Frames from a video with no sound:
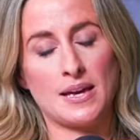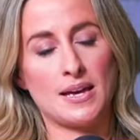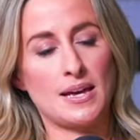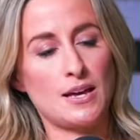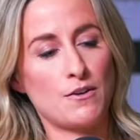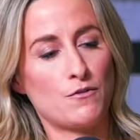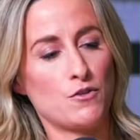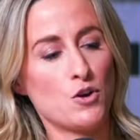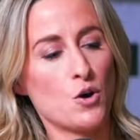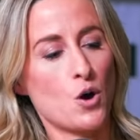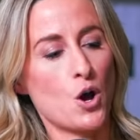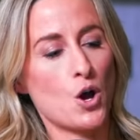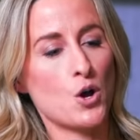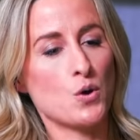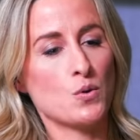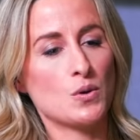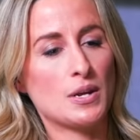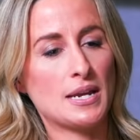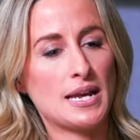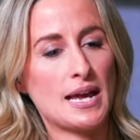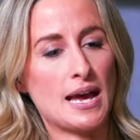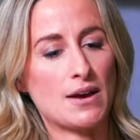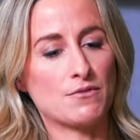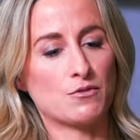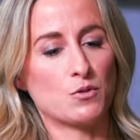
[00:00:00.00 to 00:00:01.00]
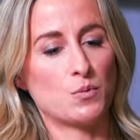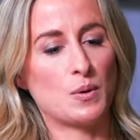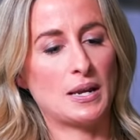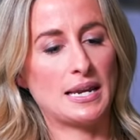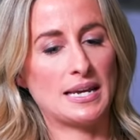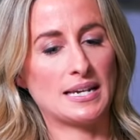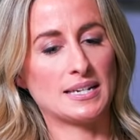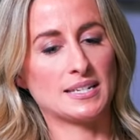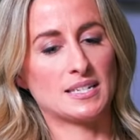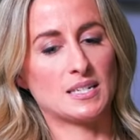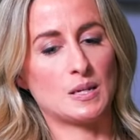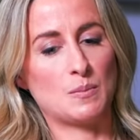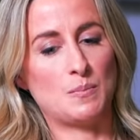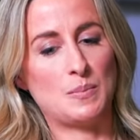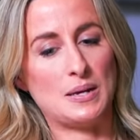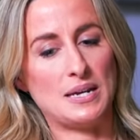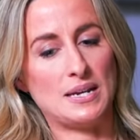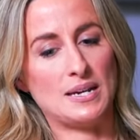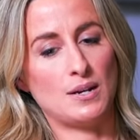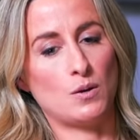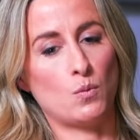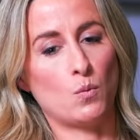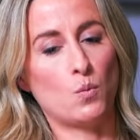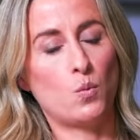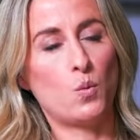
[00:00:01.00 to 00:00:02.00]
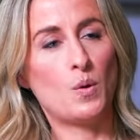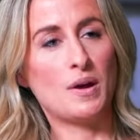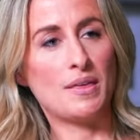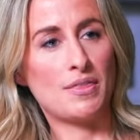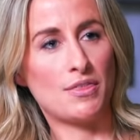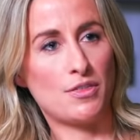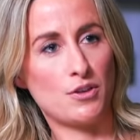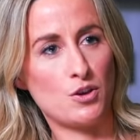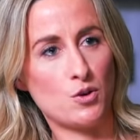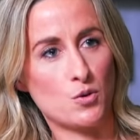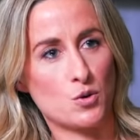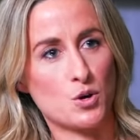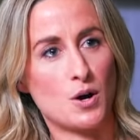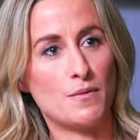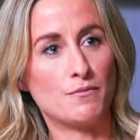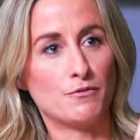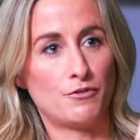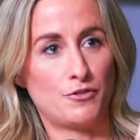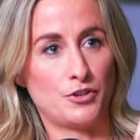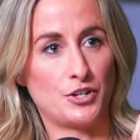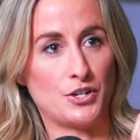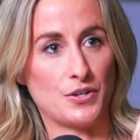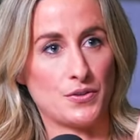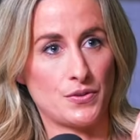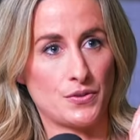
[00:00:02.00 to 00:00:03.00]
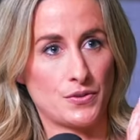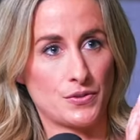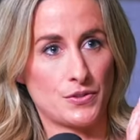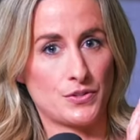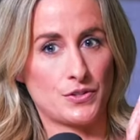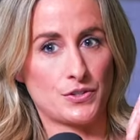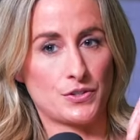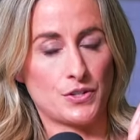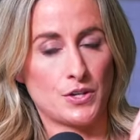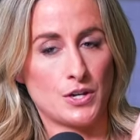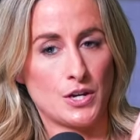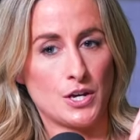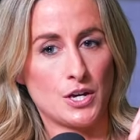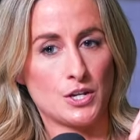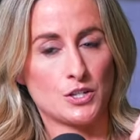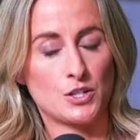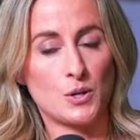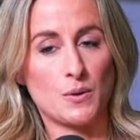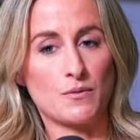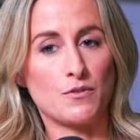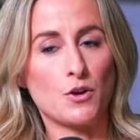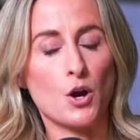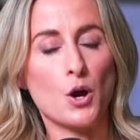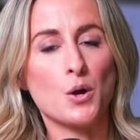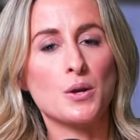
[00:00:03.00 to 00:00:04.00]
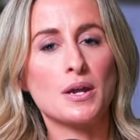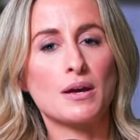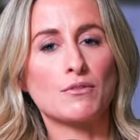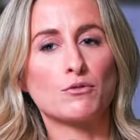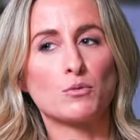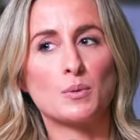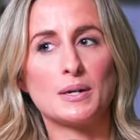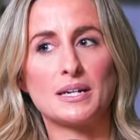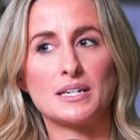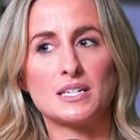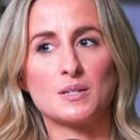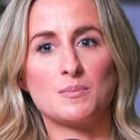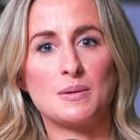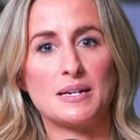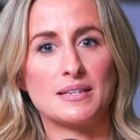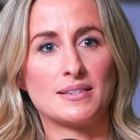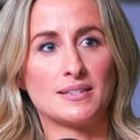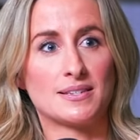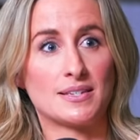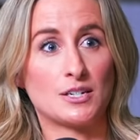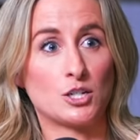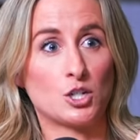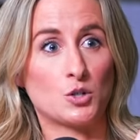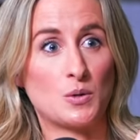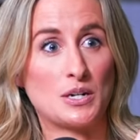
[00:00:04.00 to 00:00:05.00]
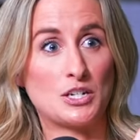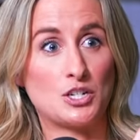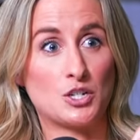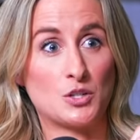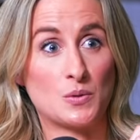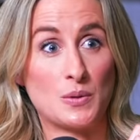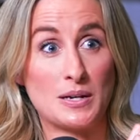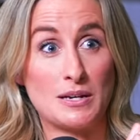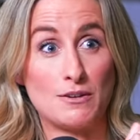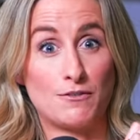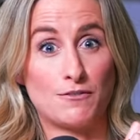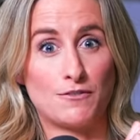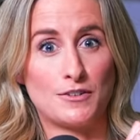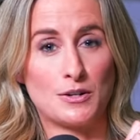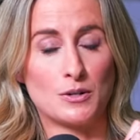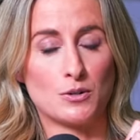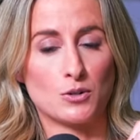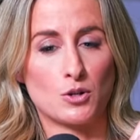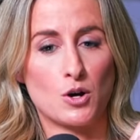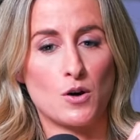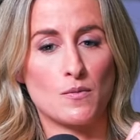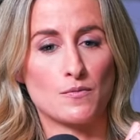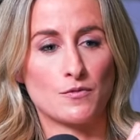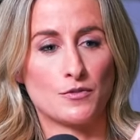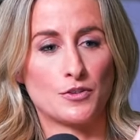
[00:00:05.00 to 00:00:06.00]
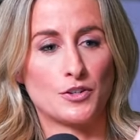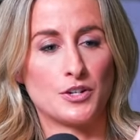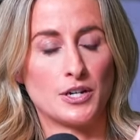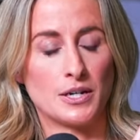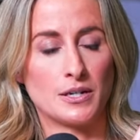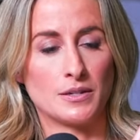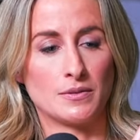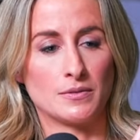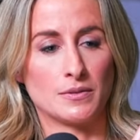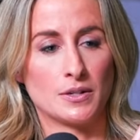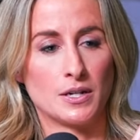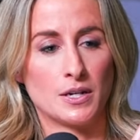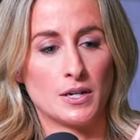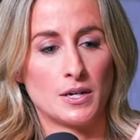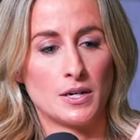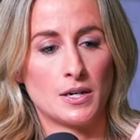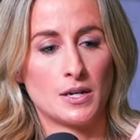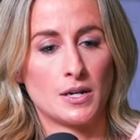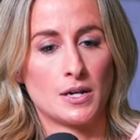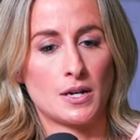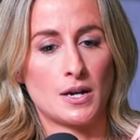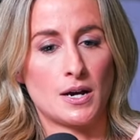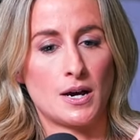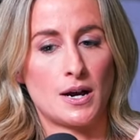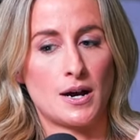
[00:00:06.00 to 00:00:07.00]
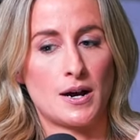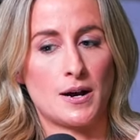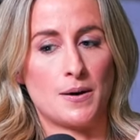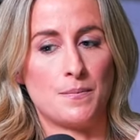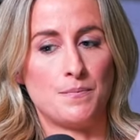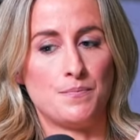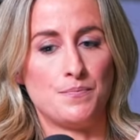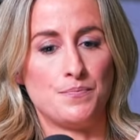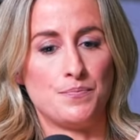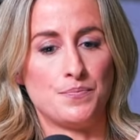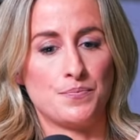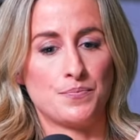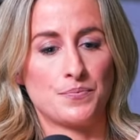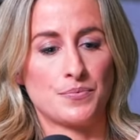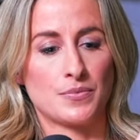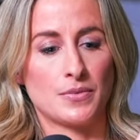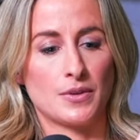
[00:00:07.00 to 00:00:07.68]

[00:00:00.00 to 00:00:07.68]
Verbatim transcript: if you're only ever willing to be with your confidence, so if you're only ever willing to be in the situations where you feel confident, um,